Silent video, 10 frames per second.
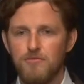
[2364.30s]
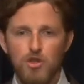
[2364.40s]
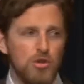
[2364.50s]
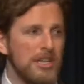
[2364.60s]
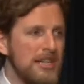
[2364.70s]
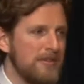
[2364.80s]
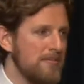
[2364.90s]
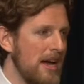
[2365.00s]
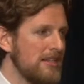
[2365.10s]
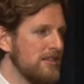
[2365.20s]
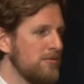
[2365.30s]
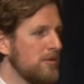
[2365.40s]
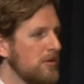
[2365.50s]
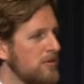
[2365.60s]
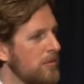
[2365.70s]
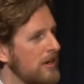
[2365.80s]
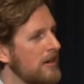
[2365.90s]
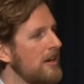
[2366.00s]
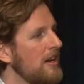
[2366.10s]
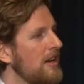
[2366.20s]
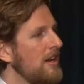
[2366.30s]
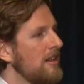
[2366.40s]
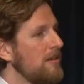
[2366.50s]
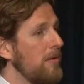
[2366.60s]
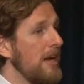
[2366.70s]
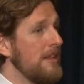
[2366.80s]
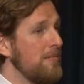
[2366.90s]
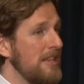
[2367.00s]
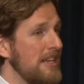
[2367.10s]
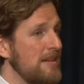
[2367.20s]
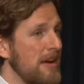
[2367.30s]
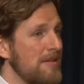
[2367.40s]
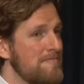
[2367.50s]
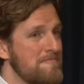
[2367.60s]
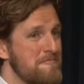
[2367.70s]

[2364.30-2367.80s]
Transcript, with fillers: You can even imagine a world where the way that we think about